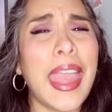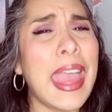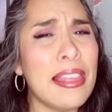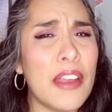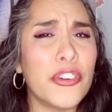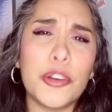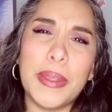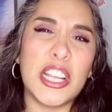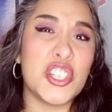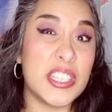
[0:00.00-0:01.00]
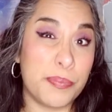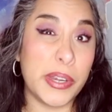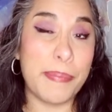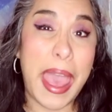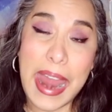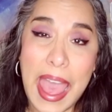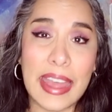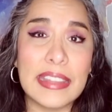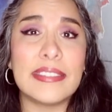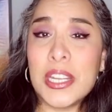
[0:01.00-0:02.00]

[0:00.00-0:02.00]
I love her because she's pretty badass.